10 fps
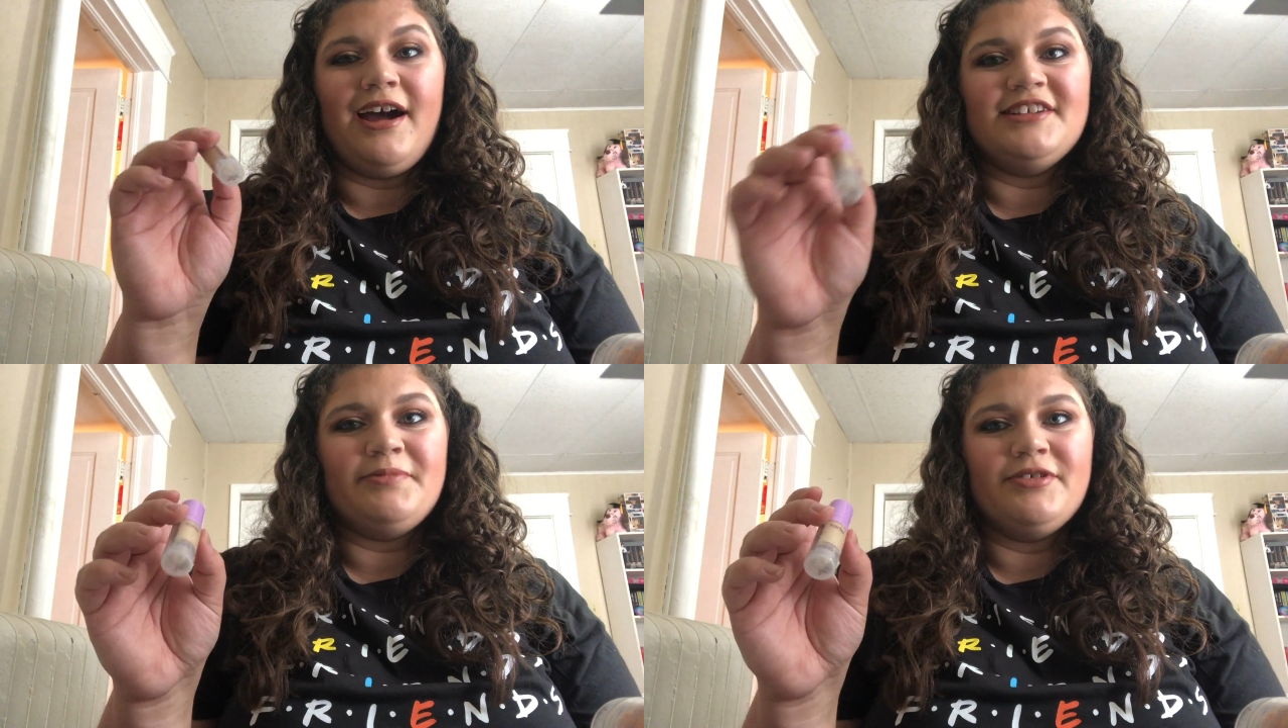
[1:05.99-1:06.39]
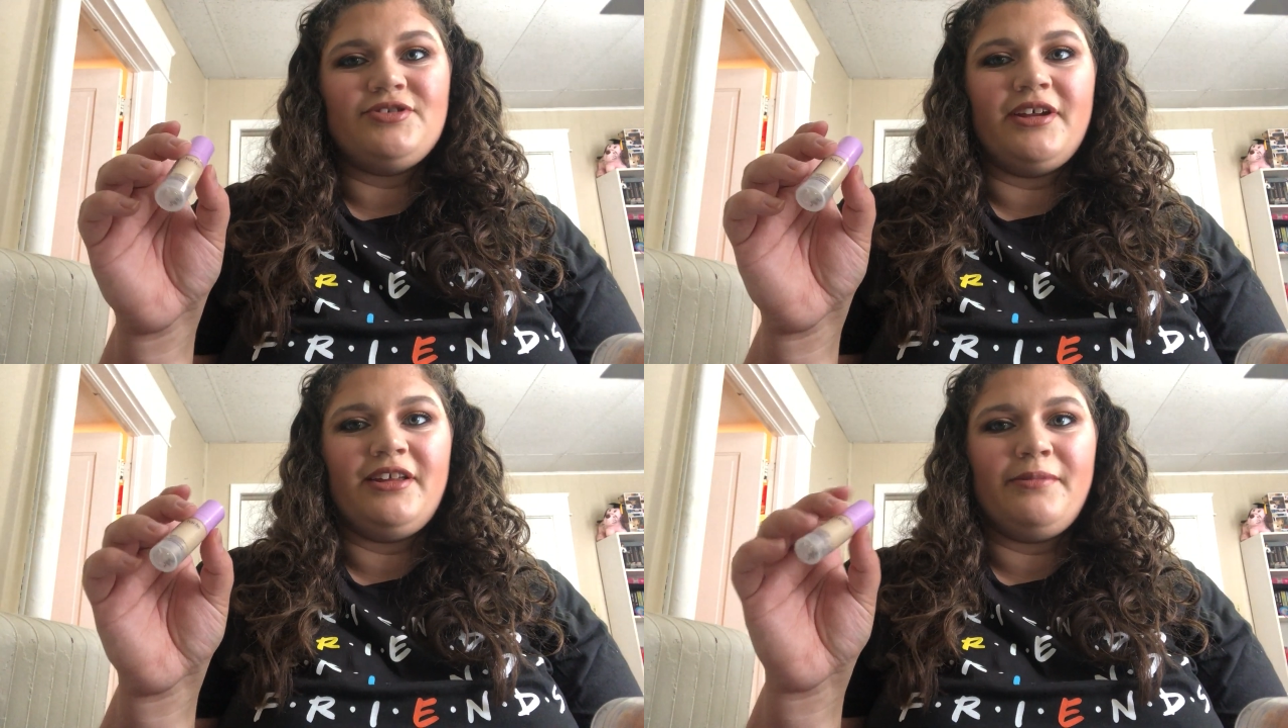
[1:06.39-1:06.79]
as
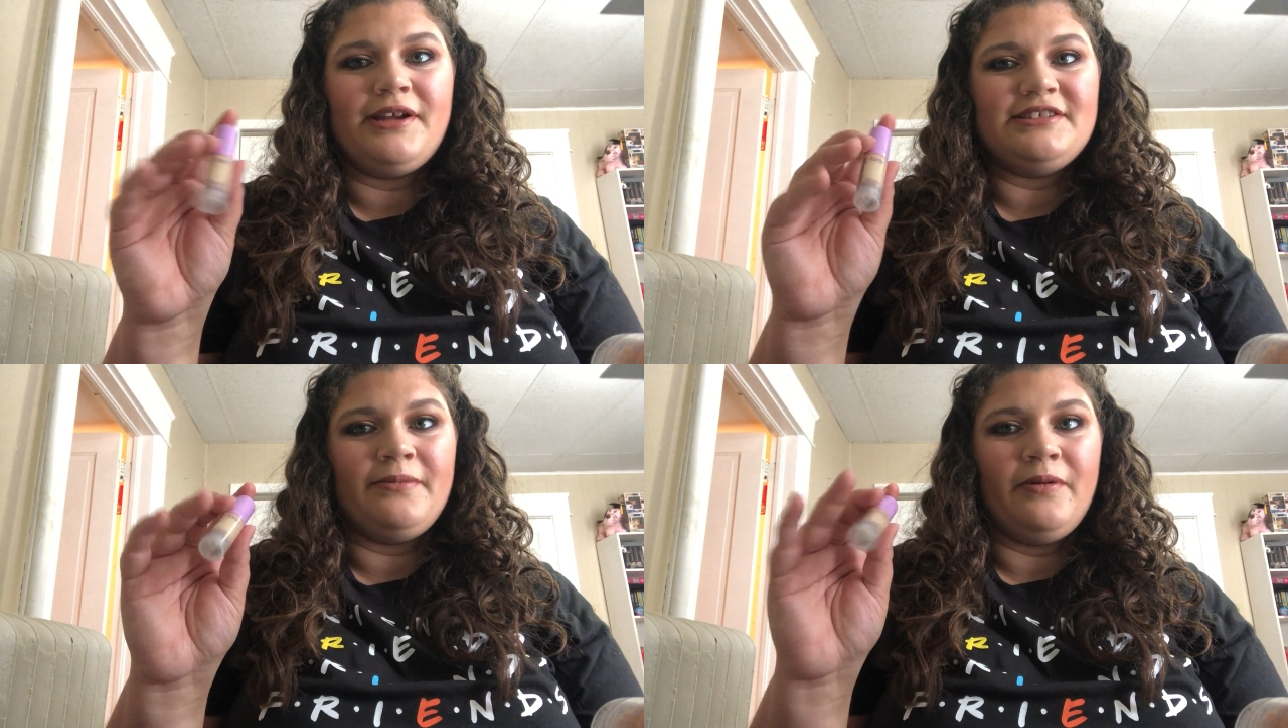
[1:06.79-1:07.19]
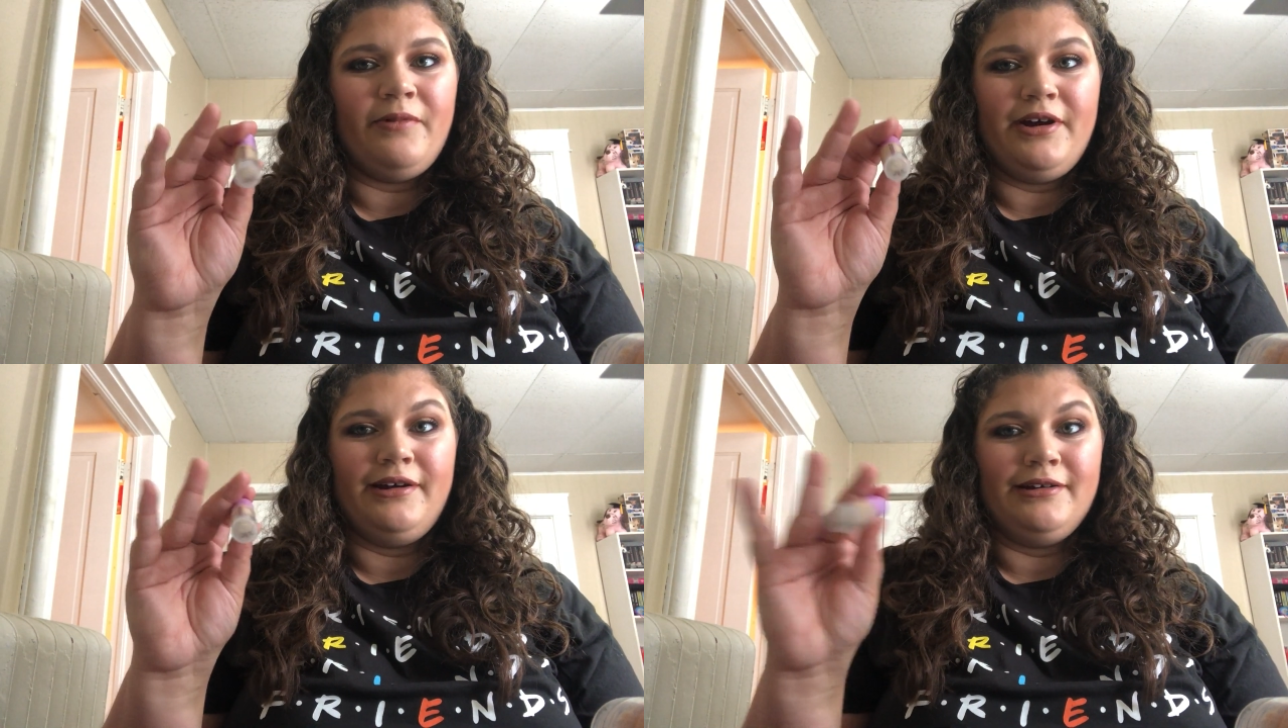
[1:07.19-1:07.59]
much lately because I've been
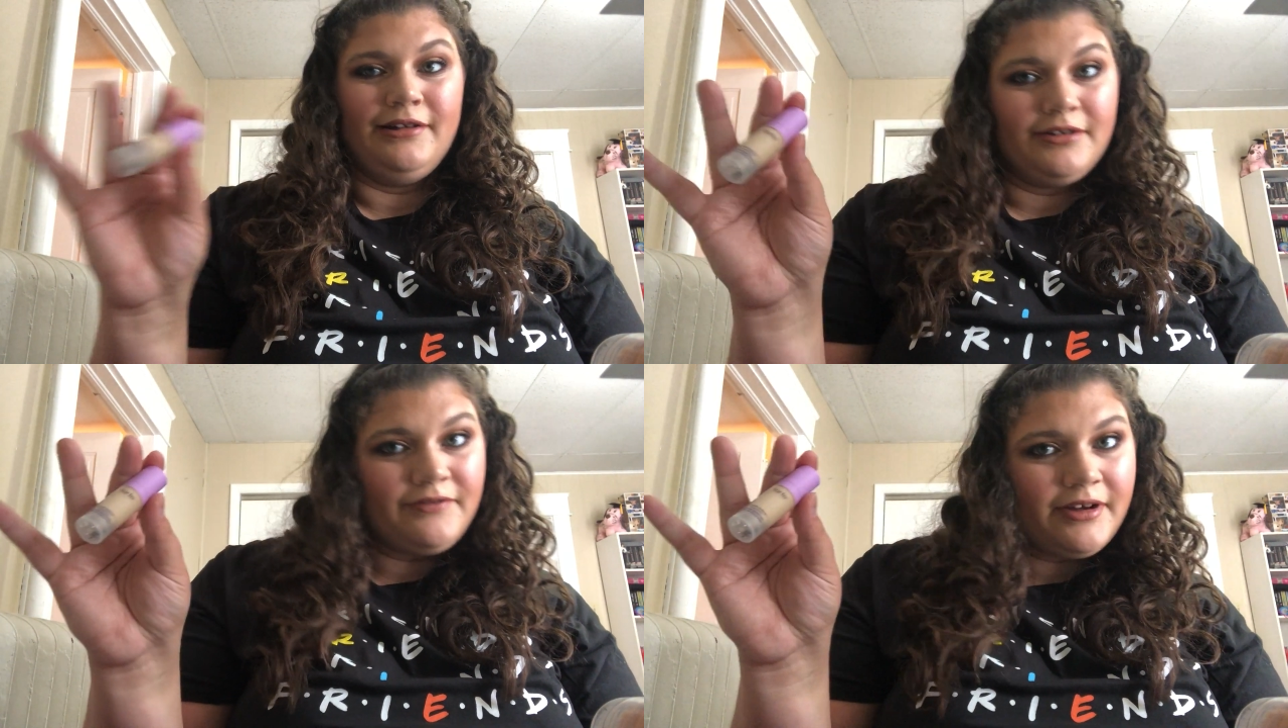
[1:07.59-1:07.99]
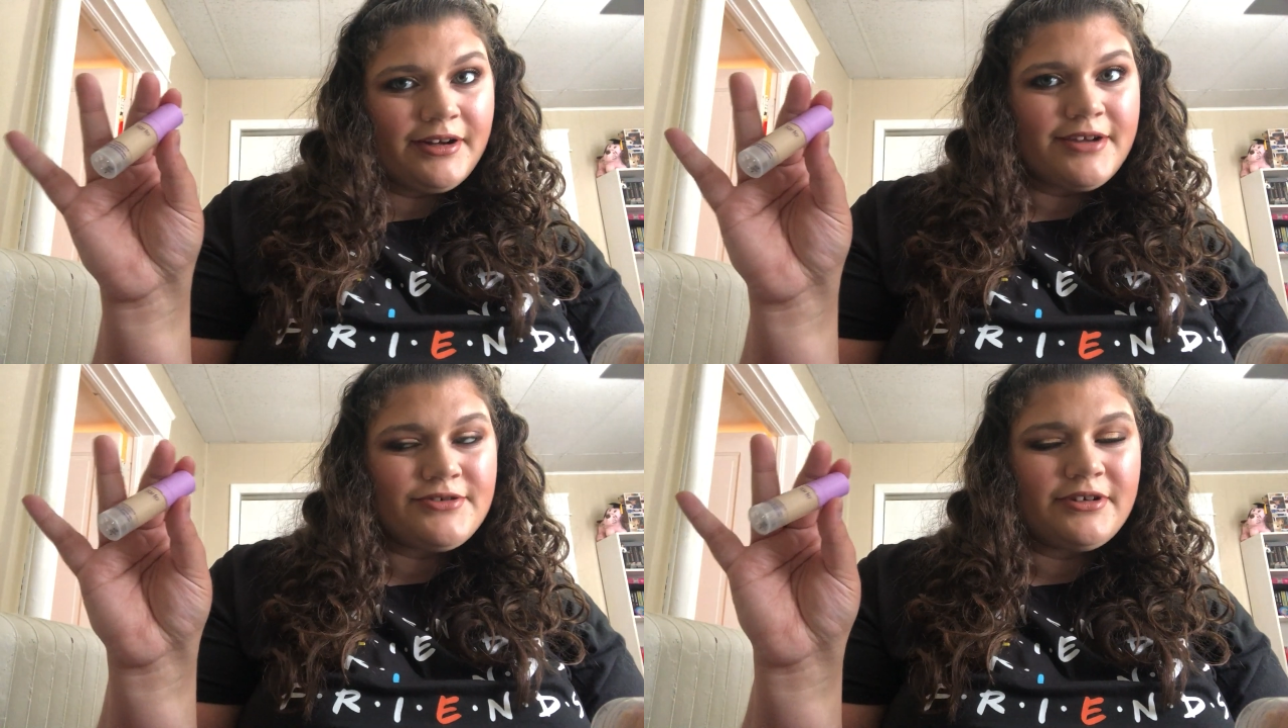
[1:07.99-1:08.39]
wearing another
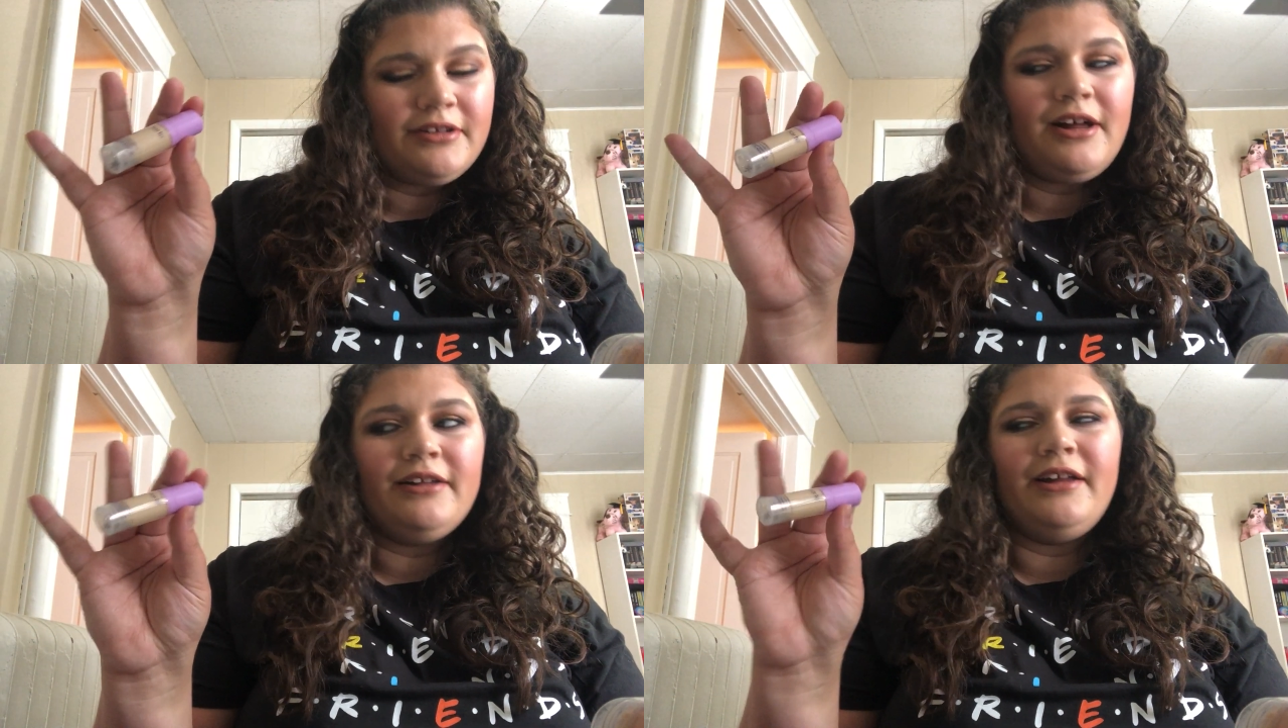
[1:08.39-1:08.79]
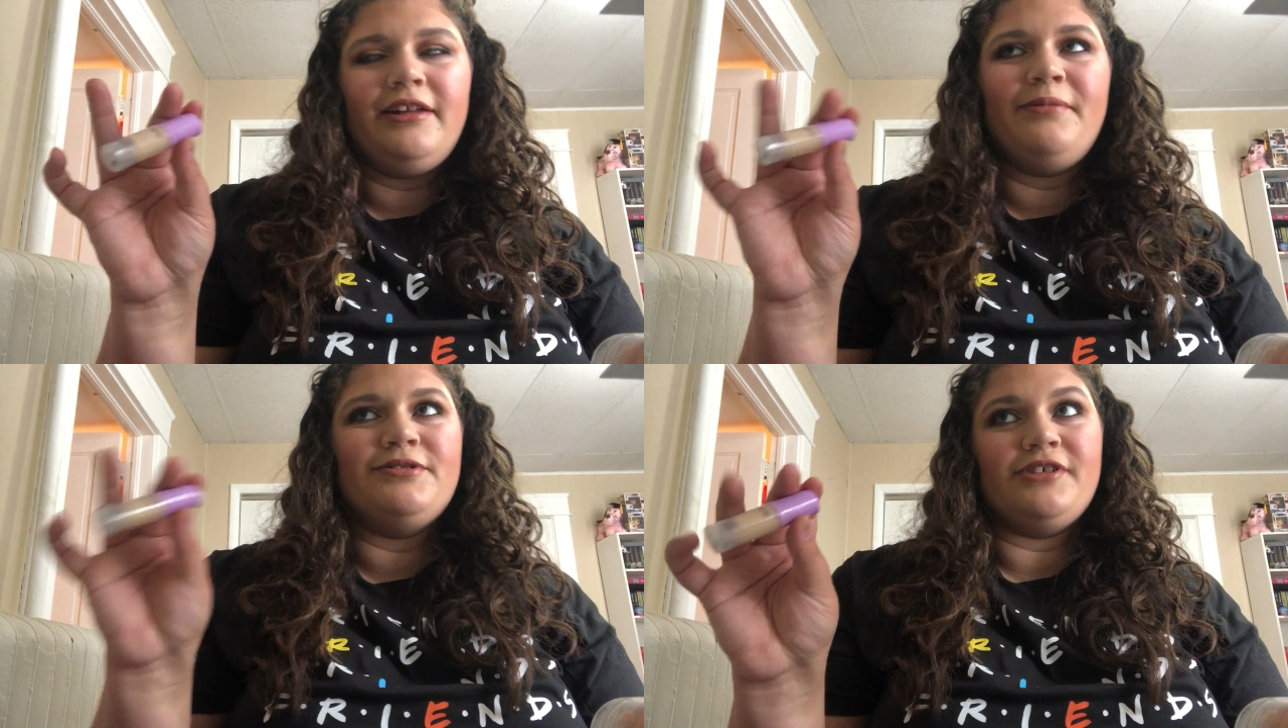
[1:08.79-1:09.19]
foundation a lot
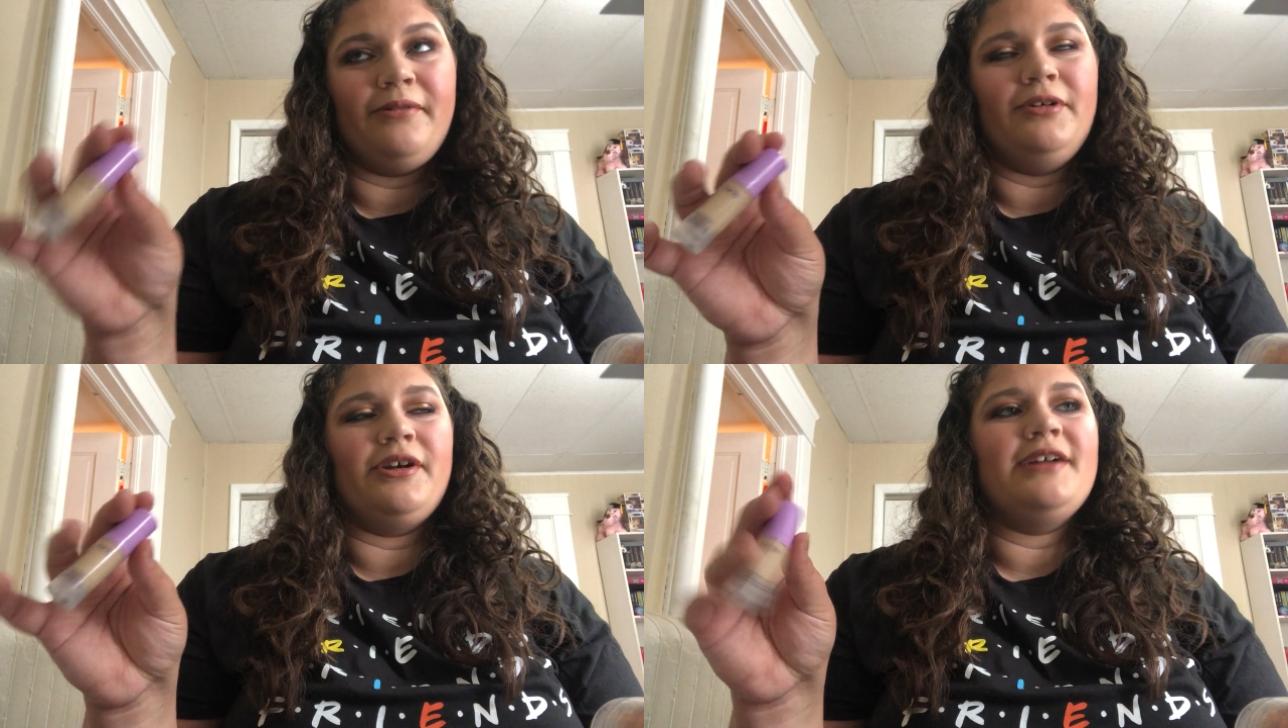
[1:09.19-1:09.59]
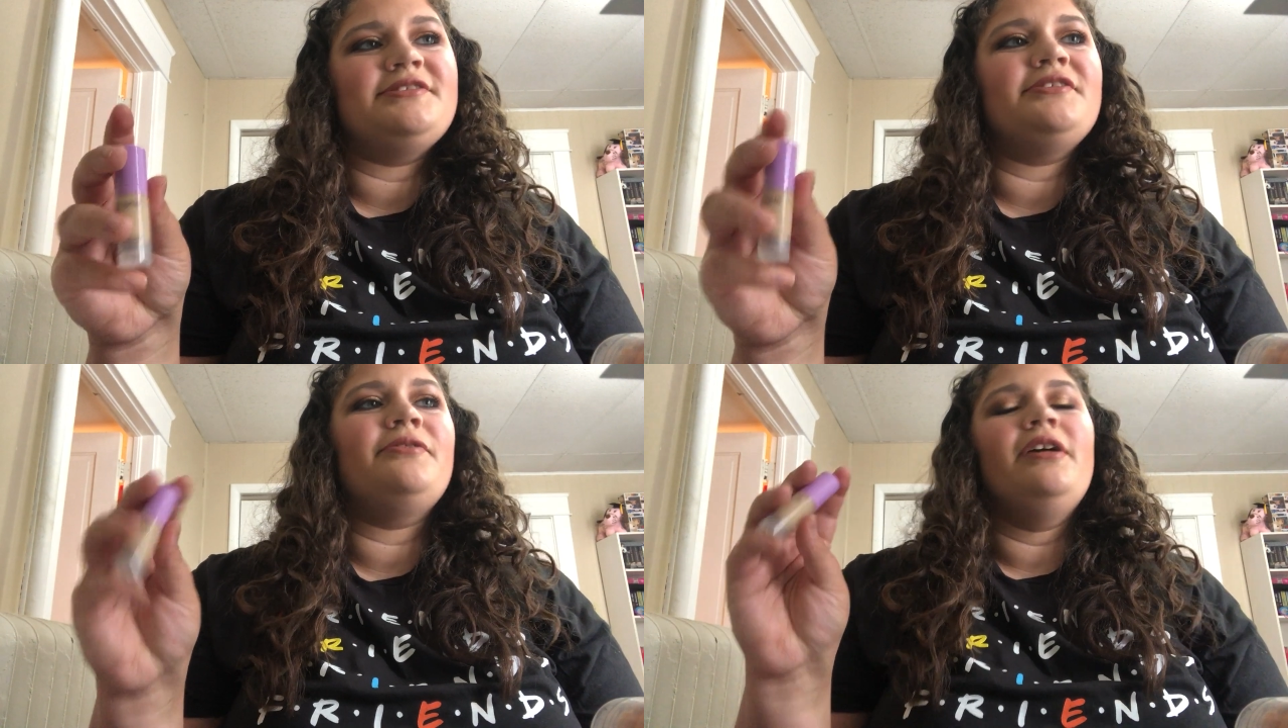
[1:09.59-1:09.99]
lately, which I will
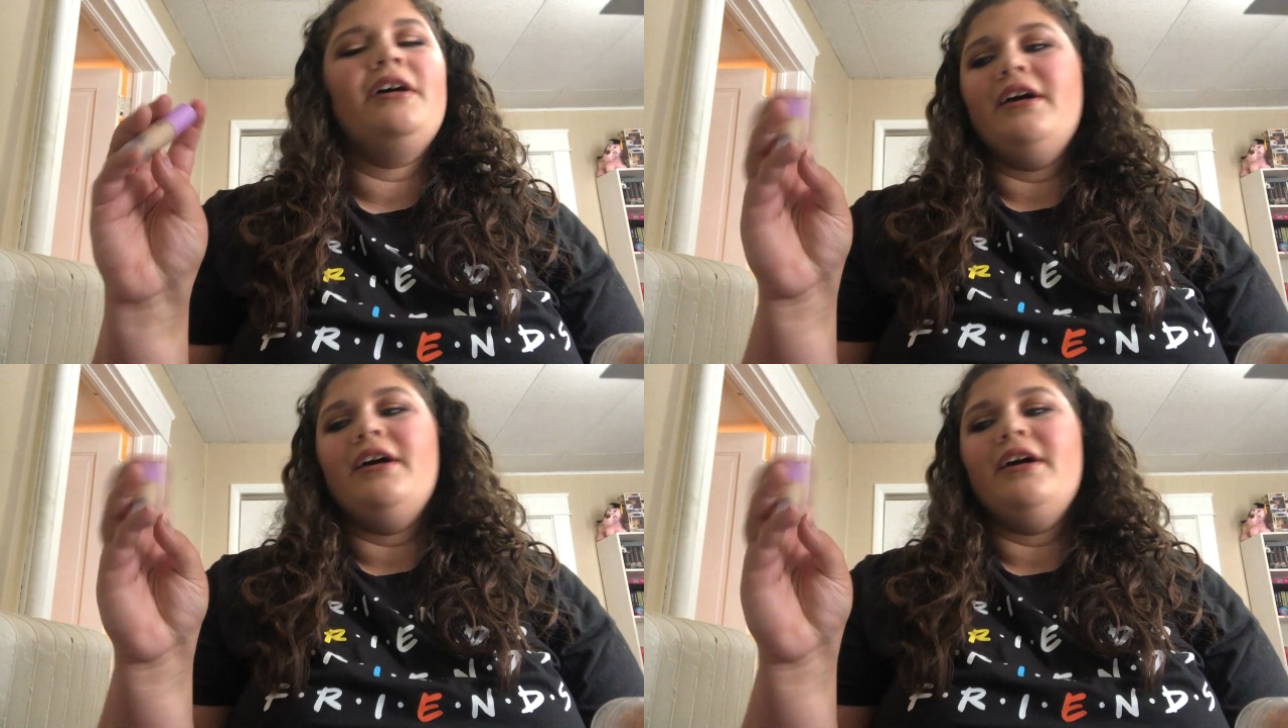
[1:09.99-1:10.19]
get to.